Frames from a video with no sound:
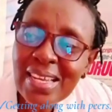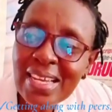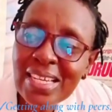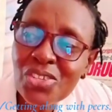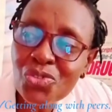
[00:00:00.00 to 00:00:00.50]

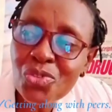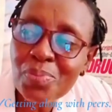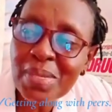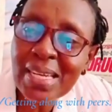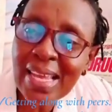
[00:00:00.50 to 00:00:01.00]
It
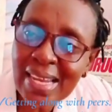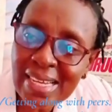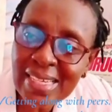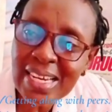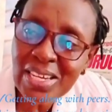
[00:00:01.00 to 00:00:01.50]
should be
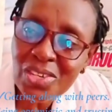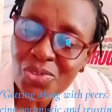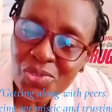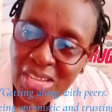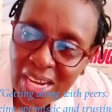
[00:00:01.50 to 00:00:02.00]
directed
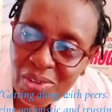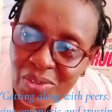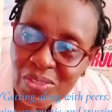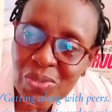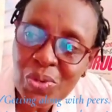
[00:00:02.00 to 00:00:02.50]
into
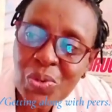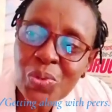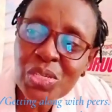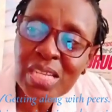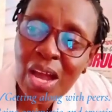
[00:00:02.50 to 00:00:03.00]
channels
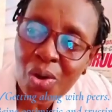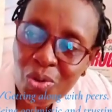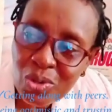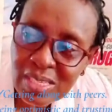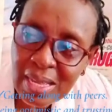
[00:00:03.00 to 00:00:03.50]
which are
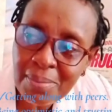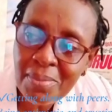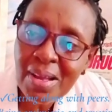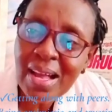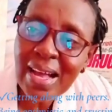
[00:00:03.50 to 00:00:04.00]
wholesome
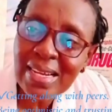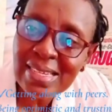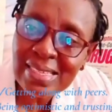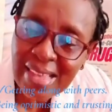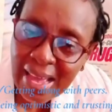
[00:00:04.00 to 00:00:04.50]
and
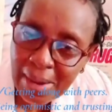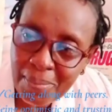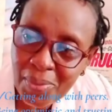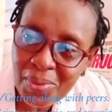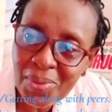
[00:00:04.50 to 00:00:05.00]

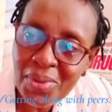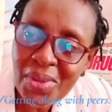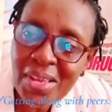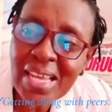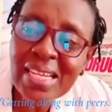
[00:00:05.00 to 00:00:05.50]
desirable.
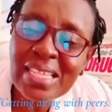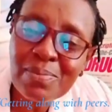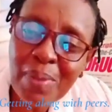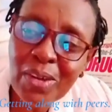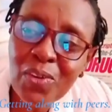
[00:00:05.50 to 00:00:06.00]
It is
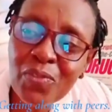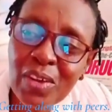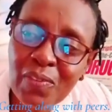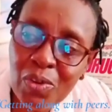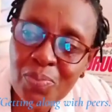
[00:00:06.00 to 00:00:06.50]
part of
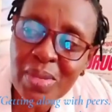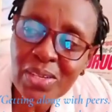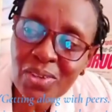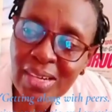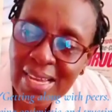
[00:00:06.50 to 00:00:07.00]

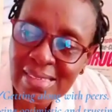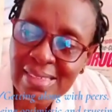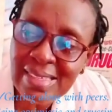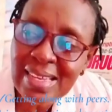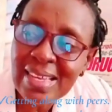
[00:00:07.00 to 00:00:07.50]
developmental task
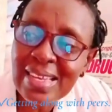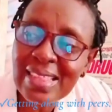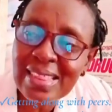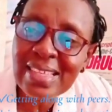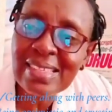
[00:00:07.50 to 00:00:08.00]

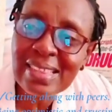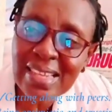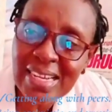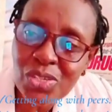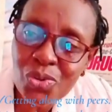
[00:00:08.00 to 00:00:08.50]
in this
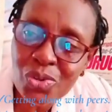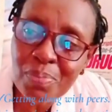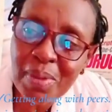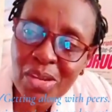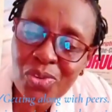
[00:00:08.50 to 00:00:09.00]

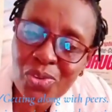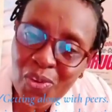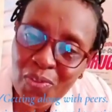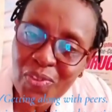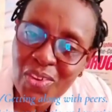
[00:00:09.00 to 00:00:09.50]
threshold period
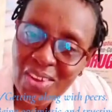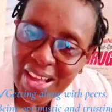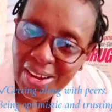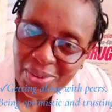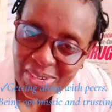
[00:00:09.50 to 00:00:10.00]
of
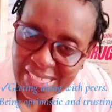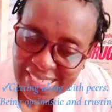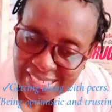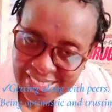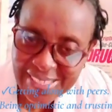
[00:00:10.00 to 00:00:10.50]

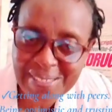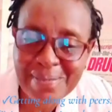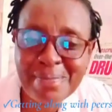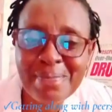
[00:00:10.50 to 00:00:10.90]
adolescence.